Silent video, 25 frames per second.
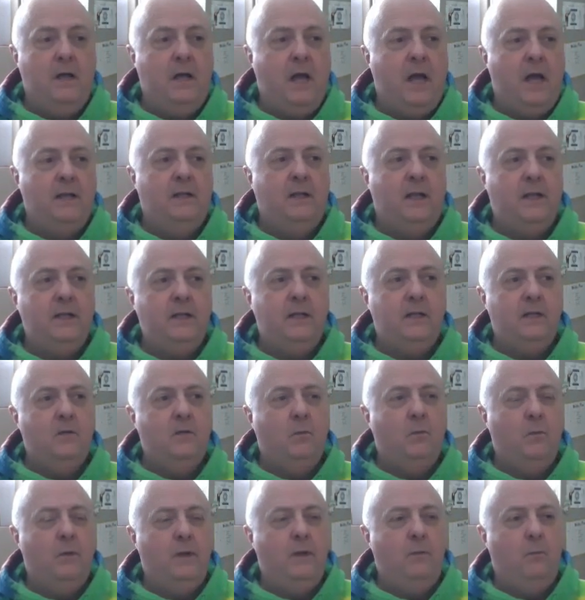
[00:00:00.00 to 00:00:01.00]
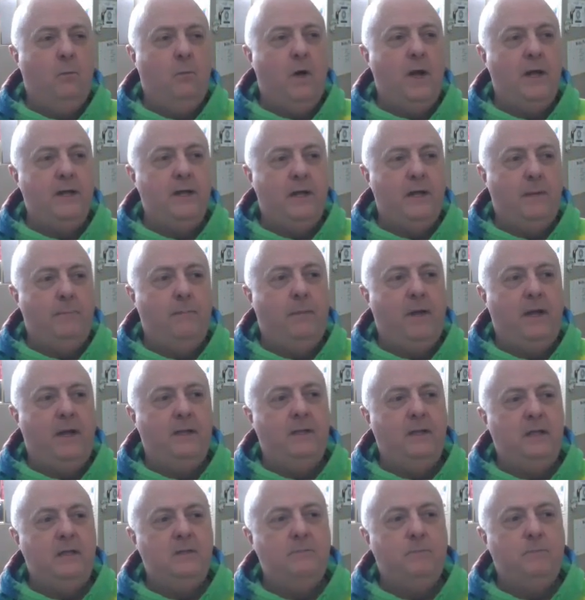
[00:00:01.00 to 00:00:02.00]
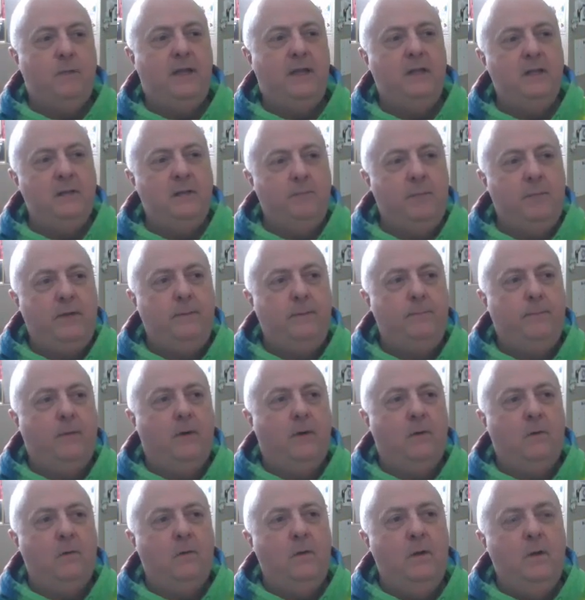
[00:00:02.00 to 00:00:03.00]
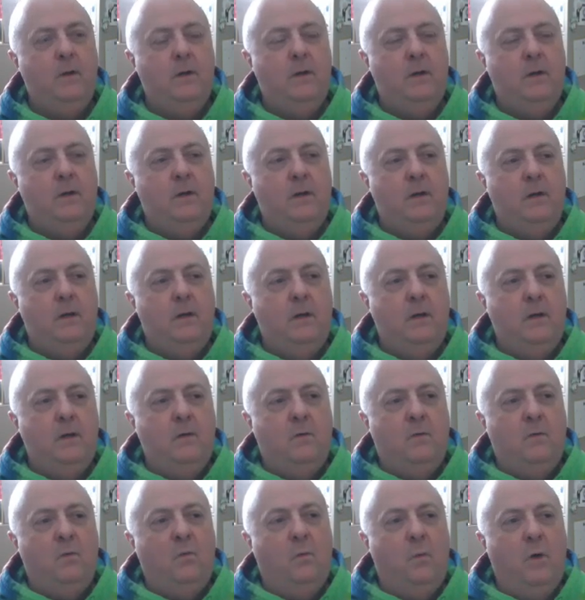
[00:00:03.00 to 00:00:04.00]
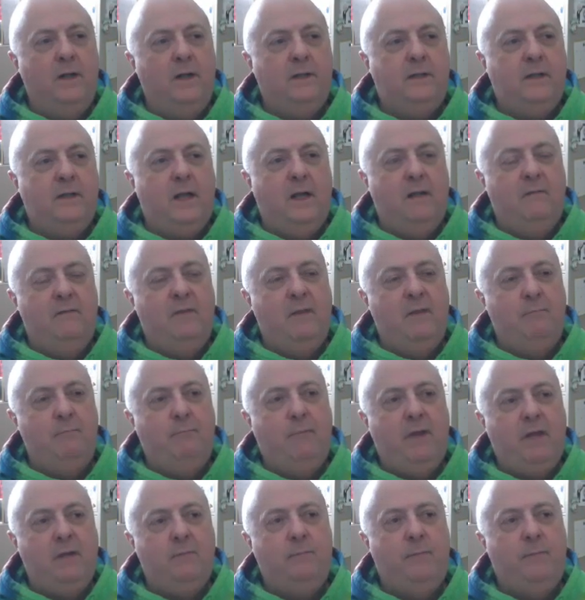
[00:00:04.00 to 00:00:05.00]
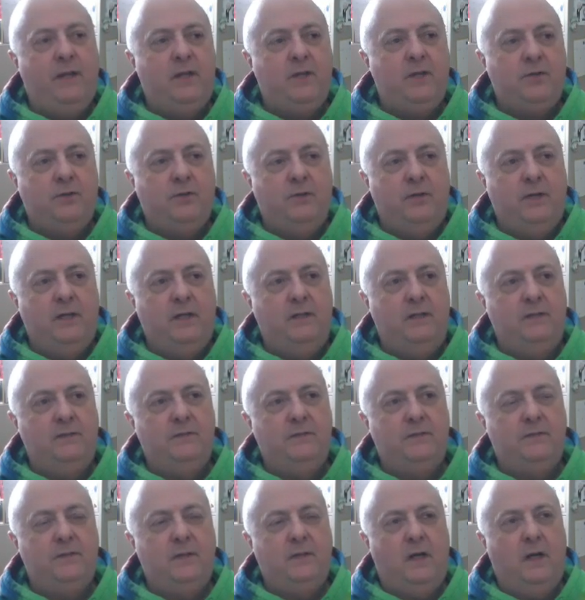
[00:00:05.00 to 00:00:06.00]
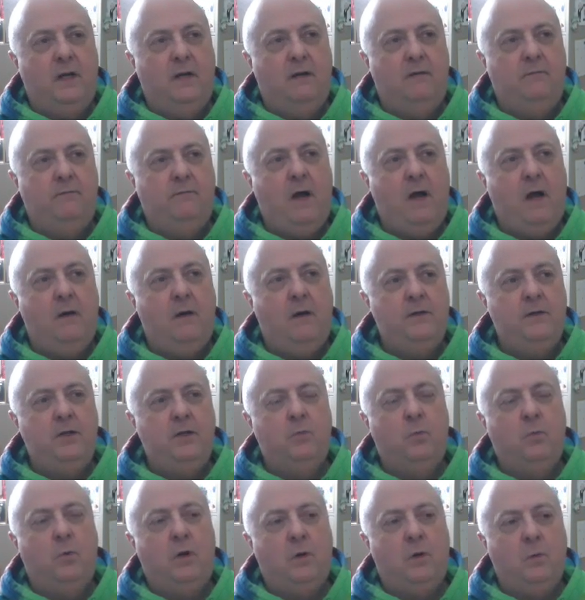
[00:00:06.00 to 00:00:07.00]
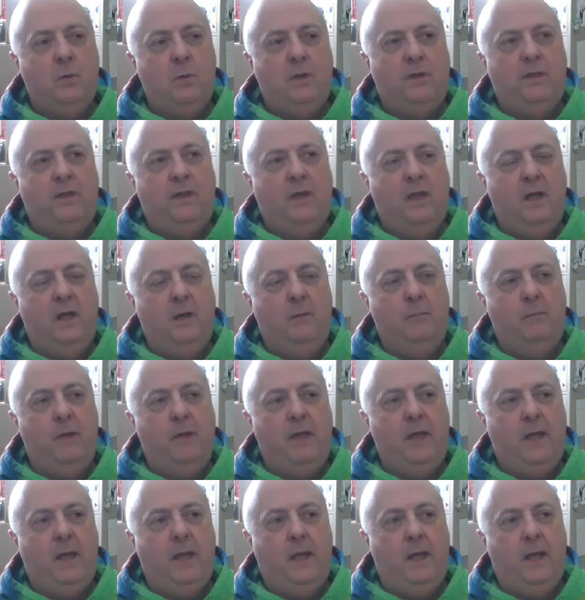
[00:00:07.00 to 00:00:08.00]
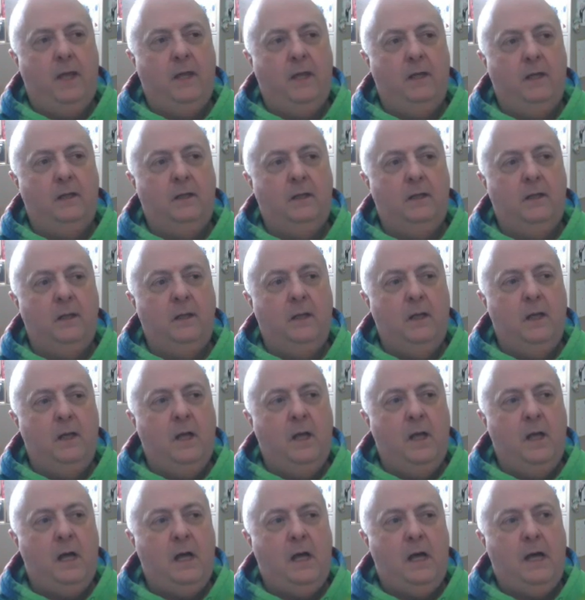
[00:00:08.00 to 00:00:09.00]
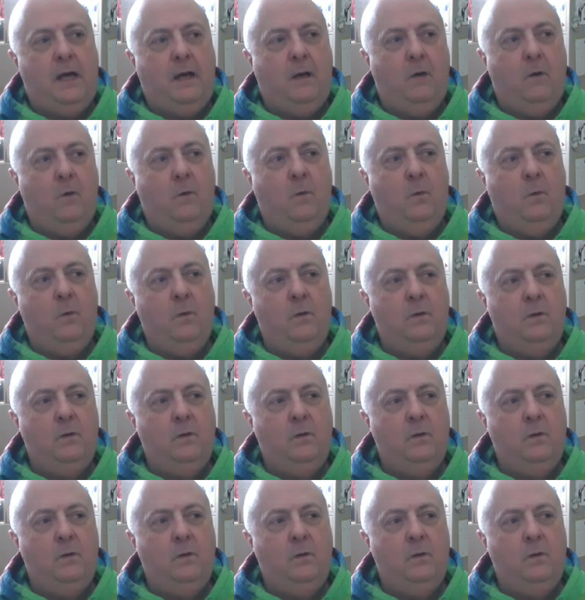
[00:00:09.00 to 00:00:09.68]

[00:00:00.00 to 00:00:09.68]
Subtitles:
I'd like you to wind up by explaining to people what kind of the big picture is of how you work with them, and how